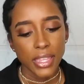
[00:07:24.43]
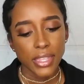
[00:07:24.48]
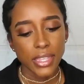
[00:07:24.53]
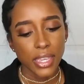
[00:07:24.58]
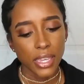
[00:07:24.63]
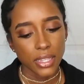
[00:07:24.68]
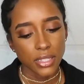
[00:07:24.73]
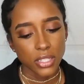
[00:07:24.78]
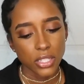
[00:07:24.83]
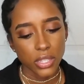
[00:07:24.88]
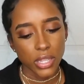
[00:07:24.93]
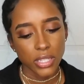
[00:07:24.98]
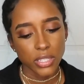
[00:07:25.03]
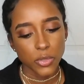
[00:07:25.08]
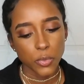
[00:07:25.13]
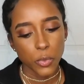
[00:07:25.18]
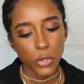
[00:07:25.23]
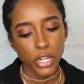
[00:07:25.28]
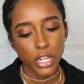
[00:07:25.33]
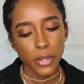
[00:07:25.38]
Yeah, so
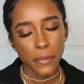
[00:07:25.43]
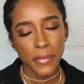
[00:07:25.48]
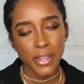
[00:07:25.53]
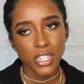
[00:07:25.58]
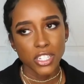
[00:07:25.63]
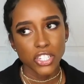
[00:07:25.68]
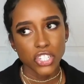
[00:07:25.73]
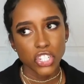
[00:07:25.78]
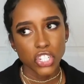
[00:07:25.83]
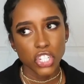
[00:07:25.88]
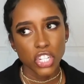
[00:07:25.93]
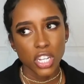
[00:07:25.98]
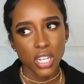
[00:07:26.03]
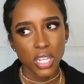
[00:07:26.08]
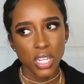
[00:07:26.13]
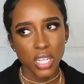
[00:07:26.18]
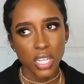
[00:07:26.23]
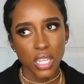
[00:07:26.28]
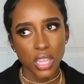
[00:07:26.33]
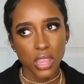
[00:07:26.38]
that's pretty much
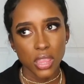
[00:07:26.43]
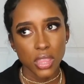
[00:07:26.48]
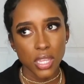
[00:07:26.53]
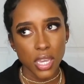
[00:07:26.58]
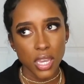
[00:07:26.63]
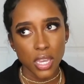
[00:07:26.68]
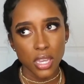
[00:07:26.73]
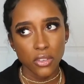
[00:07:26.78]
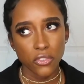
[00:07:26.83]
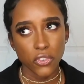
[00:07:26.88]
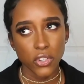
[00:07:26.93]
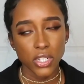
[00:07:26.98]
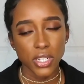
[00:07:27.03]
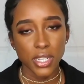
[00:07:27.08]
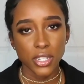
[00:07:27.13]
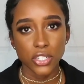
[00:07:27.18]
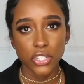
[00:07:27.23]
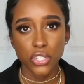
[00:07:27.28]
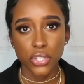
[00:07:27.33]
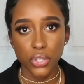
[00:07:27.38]
that for
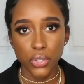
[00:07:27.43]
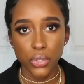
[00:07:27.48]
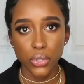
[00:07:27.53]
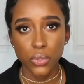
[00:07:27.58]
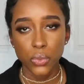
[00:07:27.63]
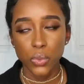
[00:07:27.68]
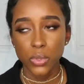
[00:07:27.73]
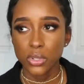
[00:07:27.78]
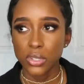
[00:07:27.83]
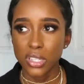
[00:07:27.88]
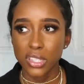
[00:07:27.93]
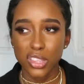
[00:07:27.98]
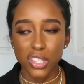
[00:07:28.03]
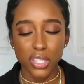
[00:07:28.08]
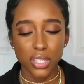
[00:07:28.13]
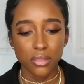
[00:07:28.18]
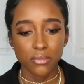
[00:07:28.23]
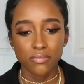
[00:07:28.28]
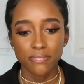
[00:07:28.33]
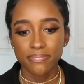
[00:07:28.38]
day two.
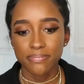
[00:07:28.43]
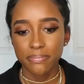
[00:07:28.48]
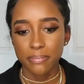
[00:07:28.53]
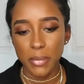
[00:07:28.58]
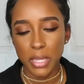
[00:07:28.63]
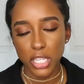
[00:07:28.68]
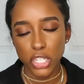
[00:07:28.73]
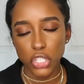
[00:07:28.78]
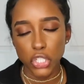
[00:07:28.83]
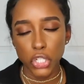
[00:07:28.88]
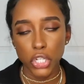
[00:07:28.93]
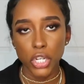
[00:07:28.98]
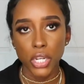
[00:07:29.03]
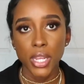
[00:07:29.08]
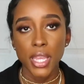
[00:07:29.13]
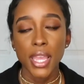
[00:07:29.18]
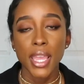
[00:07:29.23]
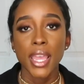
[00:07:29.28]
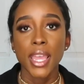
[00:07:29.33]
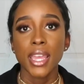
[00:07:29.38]
Nothing
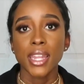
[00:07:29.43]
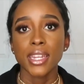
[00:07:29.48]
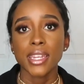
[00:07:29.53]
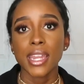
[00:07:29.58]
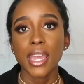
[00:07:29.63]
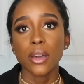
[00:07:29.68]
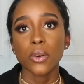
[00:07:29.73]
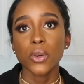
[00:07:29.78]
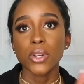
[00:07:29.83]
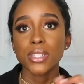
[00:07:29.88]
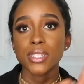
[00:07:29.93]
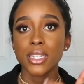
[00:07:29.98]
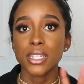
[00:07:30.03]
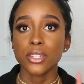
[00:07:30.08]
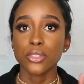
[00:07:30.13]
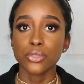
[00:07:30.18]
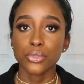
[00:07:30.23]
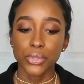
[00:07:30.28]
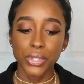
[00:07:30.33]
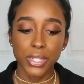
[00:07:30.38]
major. Now on
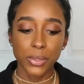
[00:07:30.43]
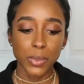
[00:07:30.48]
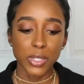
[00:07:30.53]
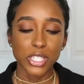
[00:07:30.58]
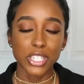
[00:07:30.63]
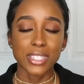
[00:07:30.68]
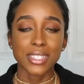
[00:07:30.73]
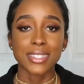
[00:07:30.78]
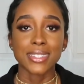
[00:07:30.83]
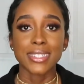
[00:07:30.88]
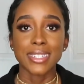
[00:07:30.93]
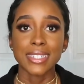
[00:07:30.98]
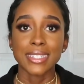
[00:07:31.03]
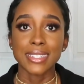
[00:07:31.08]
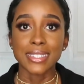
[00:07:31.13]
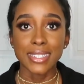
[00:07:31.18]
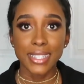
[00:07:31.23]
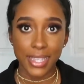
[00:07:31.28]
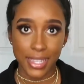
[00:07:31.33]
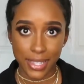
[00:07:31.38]
day three, which is
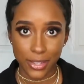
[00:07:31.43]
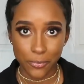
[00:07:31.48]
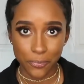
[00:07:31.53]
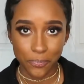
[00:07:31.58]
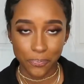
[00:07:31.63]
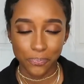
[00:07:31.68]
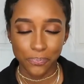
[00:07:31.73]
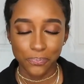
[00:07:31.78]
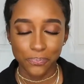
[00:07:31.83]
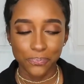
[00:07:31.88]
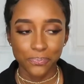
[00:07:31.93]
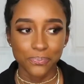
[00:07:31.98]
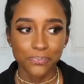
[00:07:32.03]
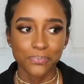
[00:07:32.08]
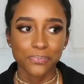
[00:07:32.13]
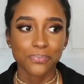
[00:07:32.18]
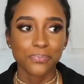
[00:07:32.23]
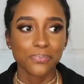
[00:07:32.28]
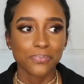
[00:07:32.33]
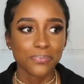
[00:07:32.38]
today.
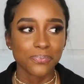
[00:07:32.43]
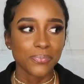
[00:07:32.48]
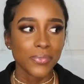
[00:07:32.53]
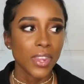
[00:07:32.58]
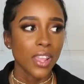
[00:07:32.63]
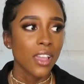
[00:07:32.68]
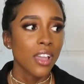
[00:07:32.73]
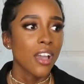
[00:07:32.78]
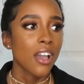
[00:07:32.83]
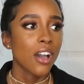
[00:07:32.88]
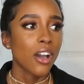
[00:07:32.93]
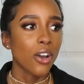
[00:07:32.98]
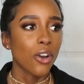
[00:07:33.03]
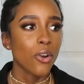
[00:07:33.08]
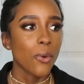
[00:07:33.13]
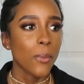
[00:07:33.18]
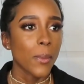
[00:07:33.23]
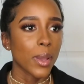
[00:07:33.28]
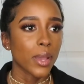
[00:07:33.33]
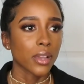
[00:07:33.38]

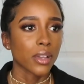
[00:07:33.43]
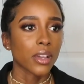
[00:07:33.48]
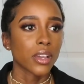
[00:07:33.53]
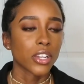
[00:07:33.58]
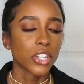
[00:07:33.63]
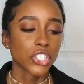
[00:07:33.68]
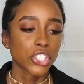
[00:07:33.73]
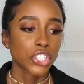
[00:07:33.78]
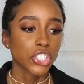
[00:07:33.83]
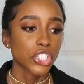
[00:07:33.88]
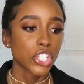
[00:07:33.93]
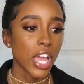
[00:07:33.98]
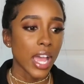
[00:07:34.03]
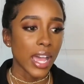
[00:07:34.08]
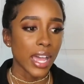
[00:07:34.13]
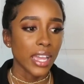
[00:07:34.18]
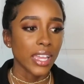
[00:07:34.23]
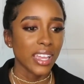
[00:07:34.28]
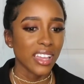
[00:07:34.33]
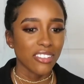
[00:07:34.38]
Oh my gosh,
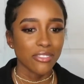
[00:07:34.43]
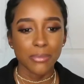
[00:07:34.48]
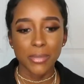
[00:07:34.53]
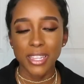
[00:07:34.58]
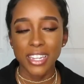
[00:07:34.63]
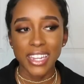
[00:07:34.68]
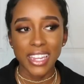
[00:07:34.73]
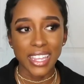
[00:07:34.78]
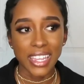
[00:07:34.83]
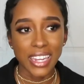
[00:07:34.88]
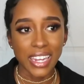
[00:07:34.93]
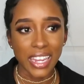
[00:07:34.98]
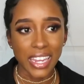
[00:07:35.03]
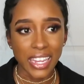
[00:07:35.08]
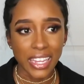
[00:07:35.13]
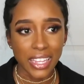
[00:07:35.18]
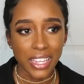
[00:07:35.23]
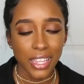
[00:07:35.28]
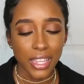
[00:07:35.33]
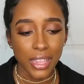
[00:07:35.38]
I have been
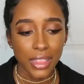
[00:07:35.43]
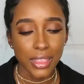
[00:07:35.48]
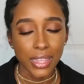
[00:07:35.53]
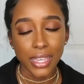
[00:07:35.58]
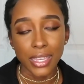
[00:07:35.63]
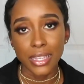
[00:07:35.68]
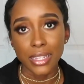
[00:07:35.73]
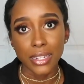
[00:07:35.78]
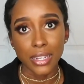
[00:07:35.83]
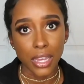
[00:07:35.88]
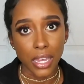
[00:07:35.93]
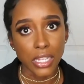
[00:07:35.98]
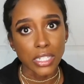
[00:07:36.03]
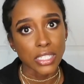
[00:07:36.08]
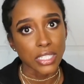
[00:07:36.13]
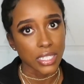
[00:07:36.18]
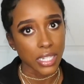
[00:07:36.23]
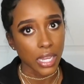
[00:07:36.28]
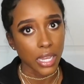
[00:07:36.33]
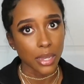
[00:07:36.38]
eating like
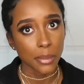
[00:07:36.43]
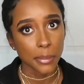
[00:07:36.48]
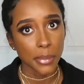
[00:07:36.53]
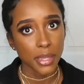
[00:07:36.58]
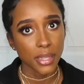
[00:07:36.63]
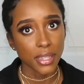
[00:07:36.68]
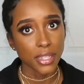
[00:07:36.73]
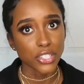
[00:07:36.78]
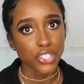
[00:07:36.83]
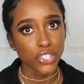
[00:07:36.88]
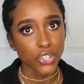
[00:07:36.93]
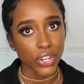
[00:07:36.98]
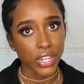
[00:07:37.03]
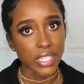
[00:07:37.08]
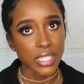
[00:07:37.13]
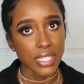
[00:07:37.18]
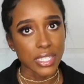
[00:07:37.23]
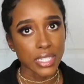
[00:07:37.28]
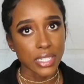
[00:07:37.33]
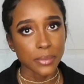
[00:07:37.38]
nonstop. It's
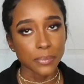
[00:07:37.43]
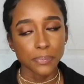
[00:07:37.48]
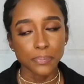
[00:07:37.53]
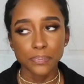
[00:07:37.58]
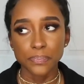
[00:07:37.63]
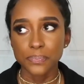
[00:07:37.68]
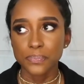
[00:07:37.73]
crazy.